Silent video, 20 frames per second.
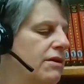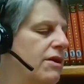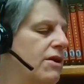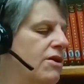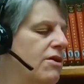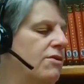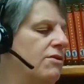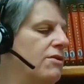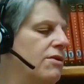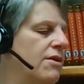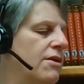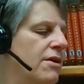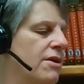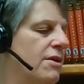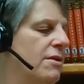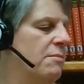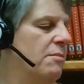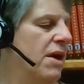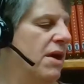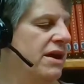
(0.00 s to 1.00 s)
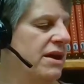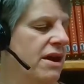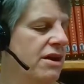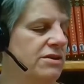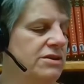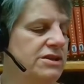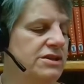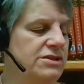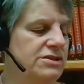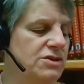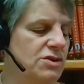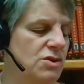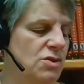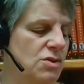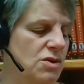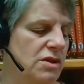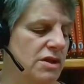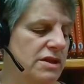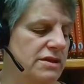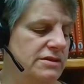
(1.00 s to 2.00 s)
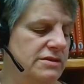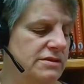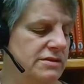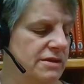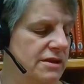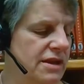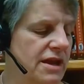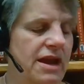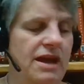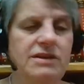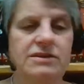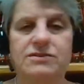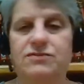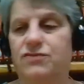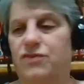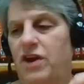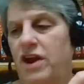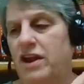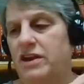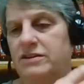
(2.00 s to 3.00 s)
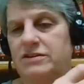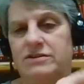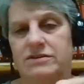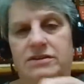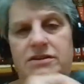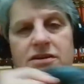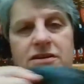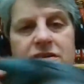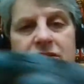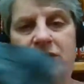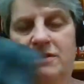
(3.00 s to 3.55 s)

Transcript: No, Mine aren't as cool as as Frank's.